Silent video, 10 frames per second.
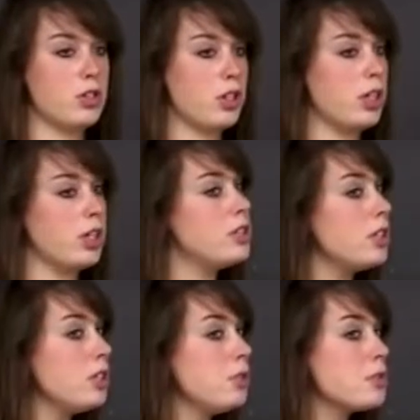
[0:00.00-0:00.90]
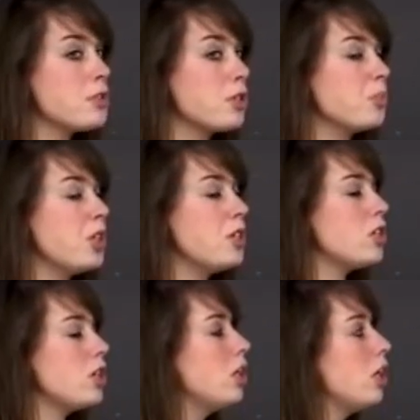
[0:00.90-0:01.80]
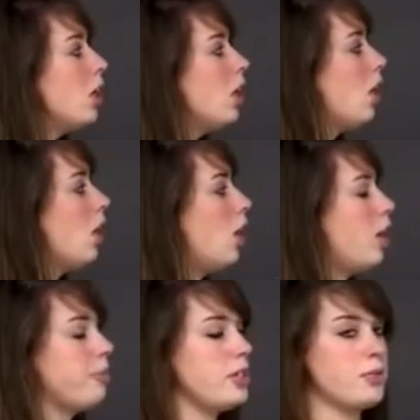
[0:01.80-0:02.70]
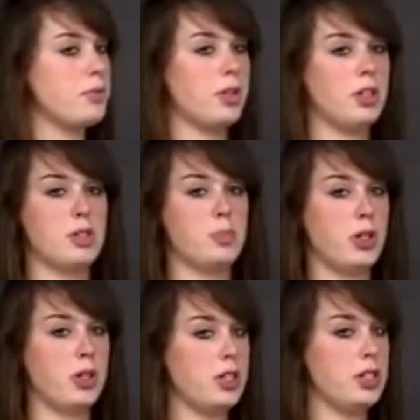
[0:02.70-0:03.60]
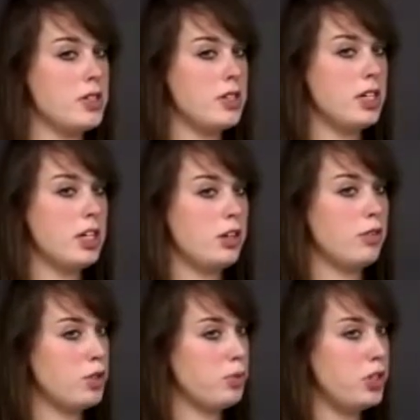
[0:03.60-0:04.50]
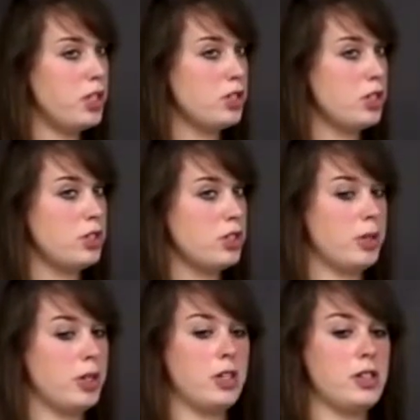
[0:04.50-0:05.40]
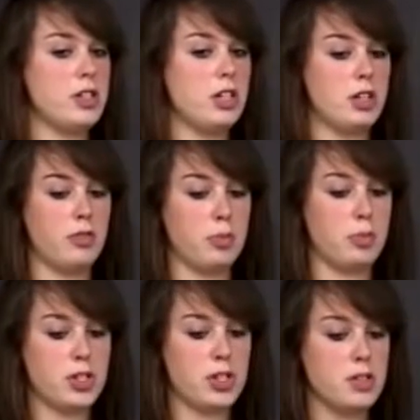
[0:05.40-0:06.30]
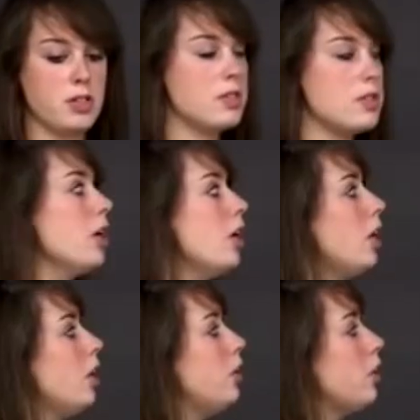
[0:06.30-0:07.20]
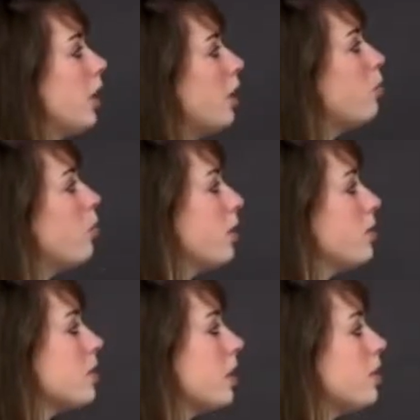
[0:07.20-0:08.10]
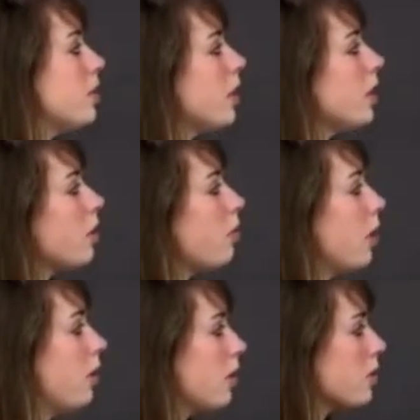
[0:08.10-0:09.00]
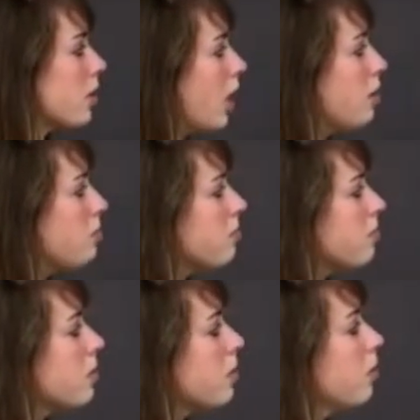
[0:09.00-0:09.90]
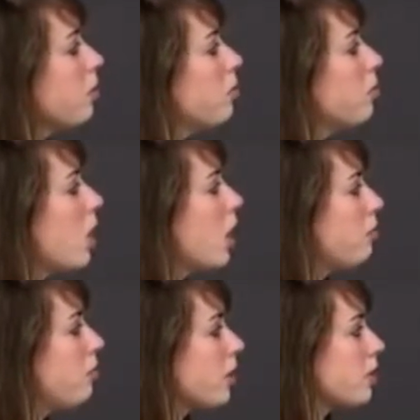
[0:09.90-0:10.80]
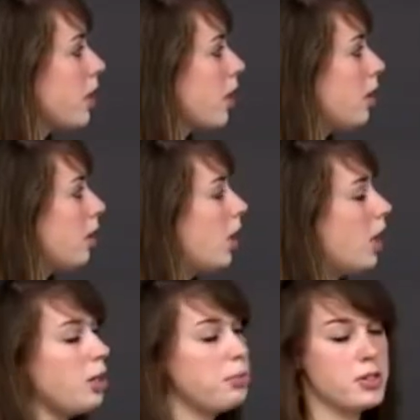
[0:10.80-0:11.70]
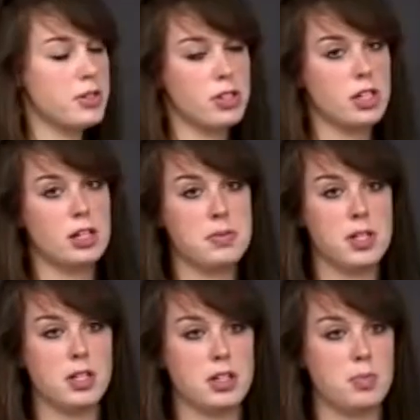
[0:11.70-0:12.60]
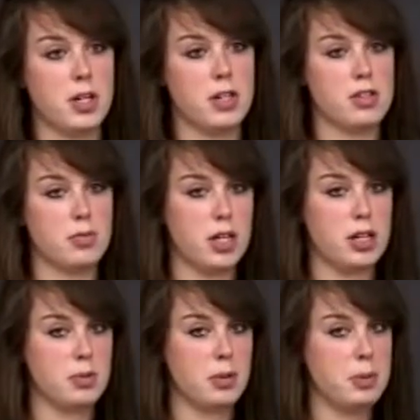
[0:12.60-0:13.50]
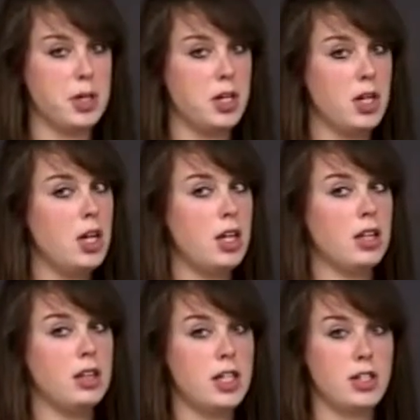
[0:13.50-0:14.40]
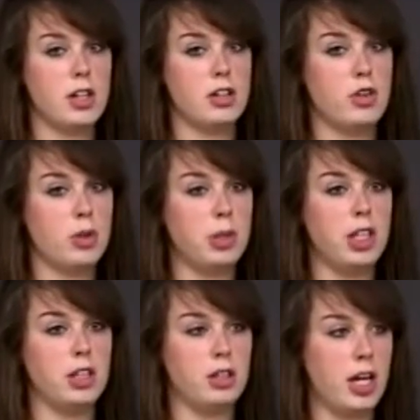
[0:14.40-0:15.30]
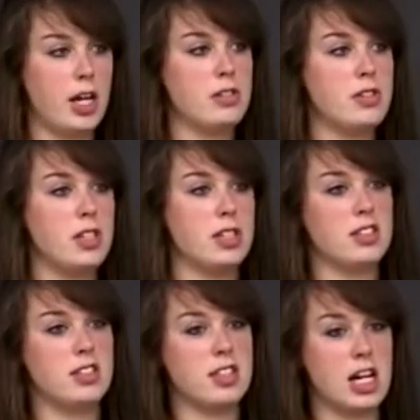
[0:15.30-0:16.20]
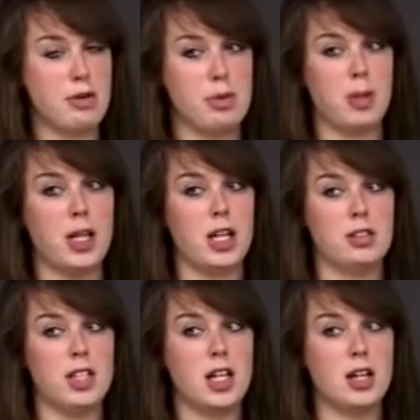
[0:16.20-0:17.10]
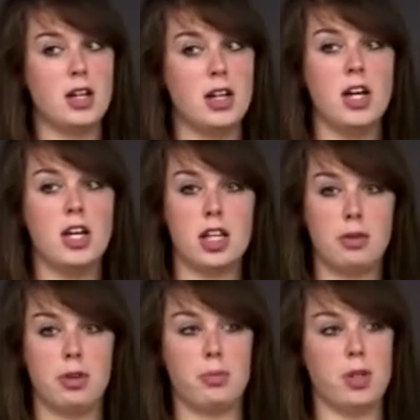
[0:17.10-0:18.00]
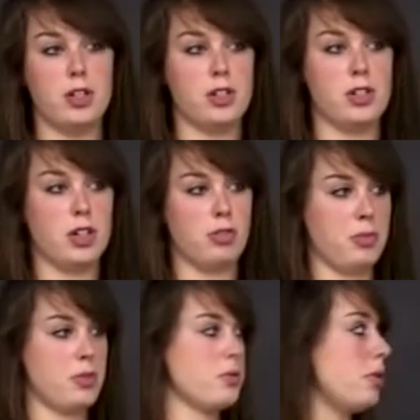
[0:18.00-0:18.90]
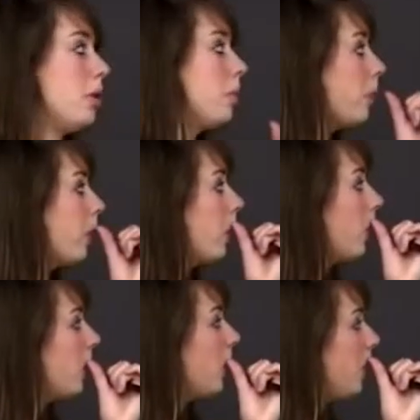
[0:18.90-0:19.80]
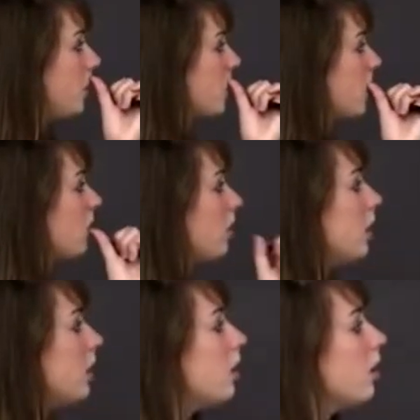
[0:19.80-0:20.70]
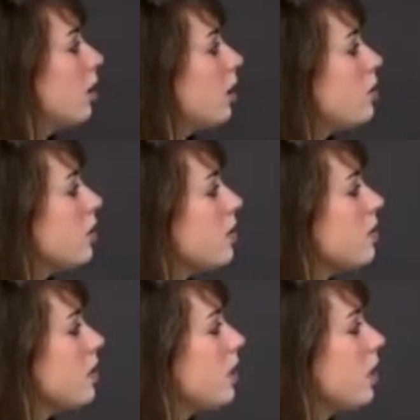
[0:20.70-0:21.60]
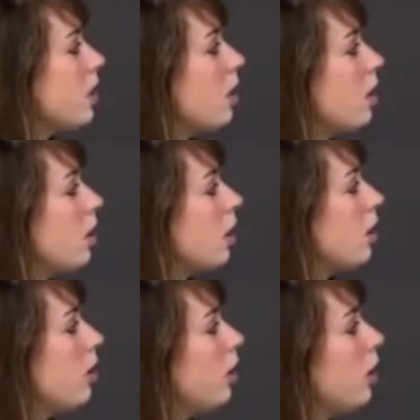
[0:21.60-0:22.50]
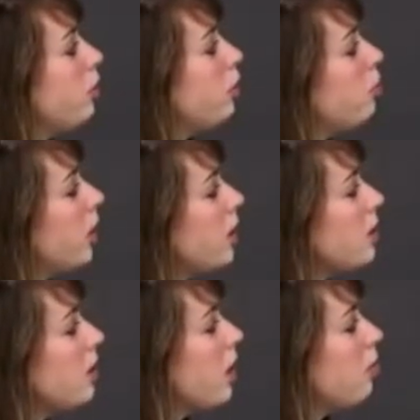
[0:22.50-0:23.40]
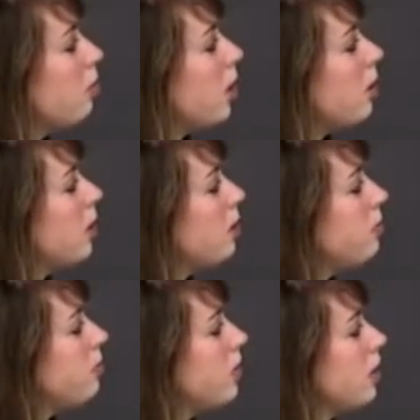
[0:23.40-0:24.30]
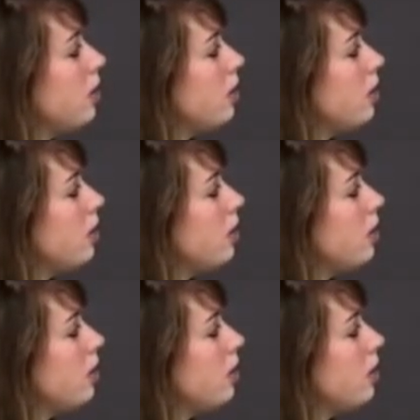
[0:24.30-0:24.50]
or continuous germination, um, as well as periodicity of germination and periodicity of emergence. You can have ones that take quite a long time. So giant foxtail, I personally have seen this because of my experiment. They are normally the last seeds that I would plant out there that would emerge from the soil. They generally, as you can see, can, if you planted them on May 15th,